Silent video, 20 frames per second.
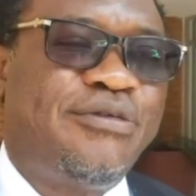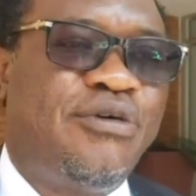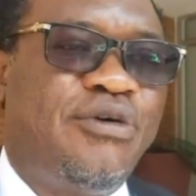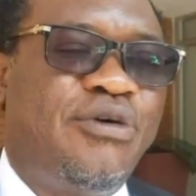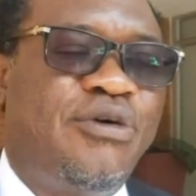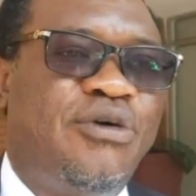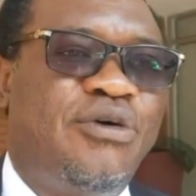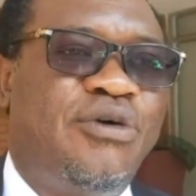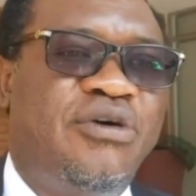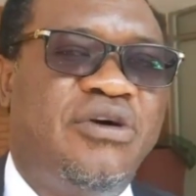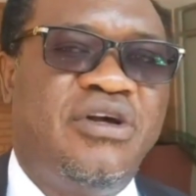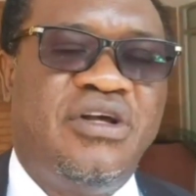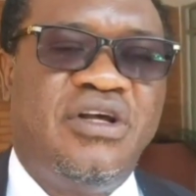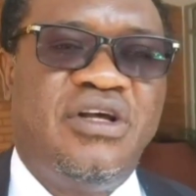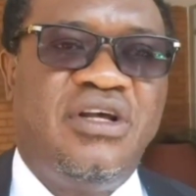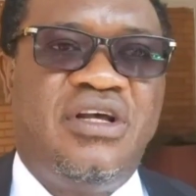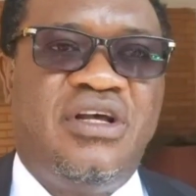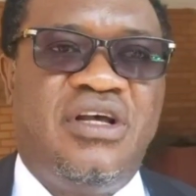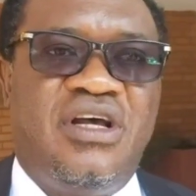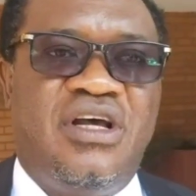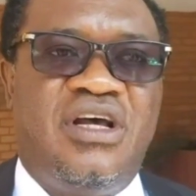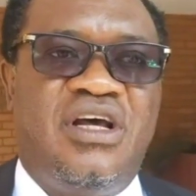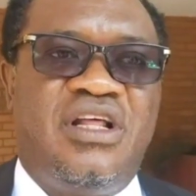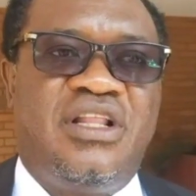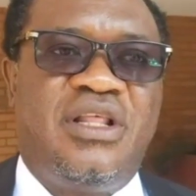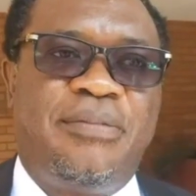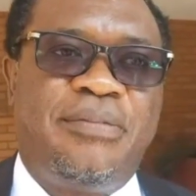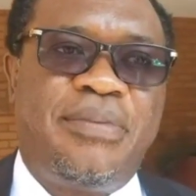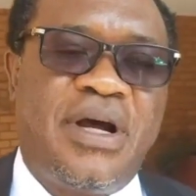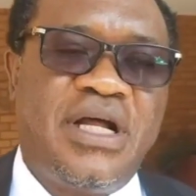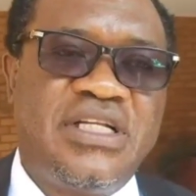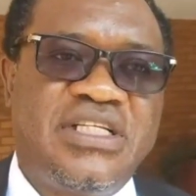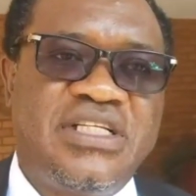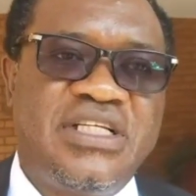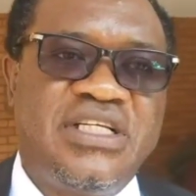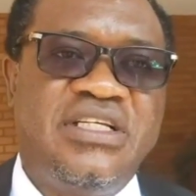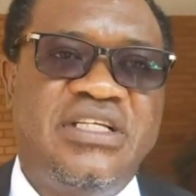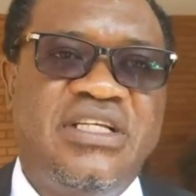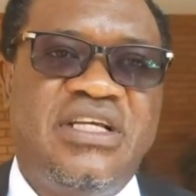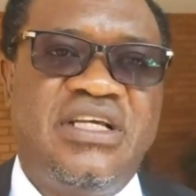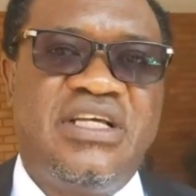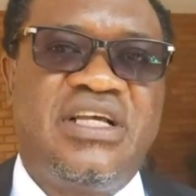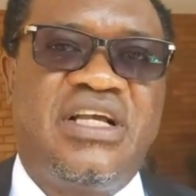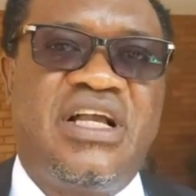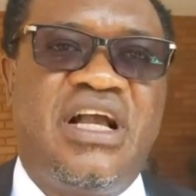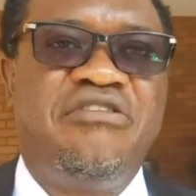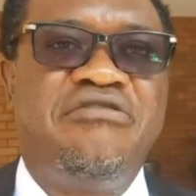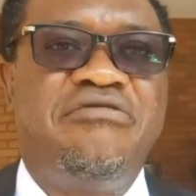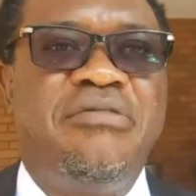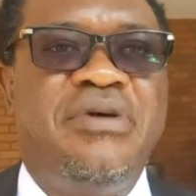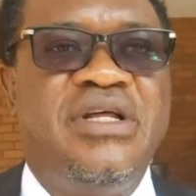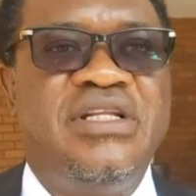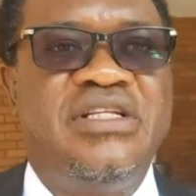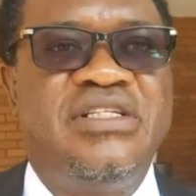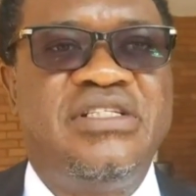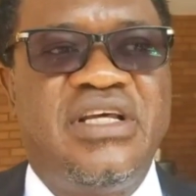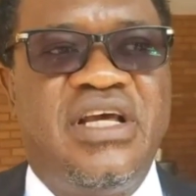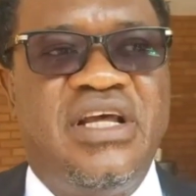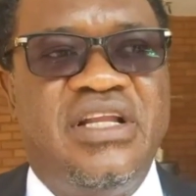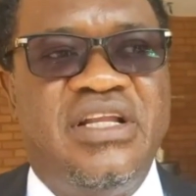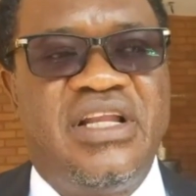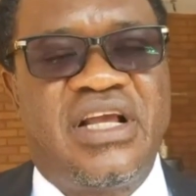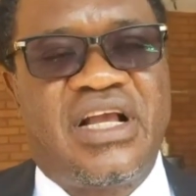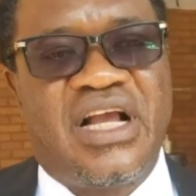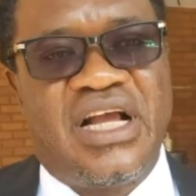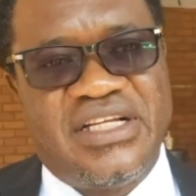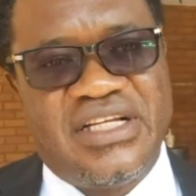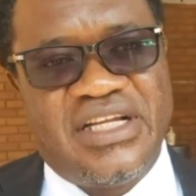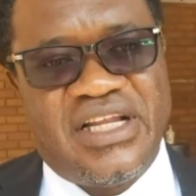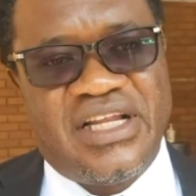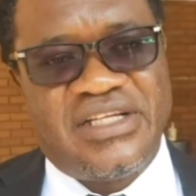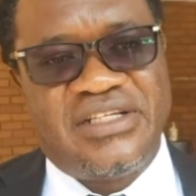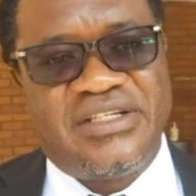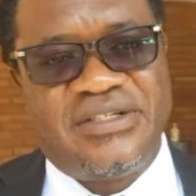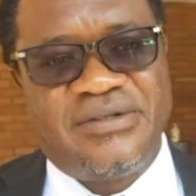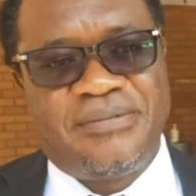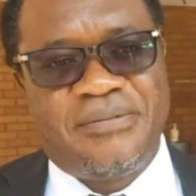for the party, the government, and the candidate.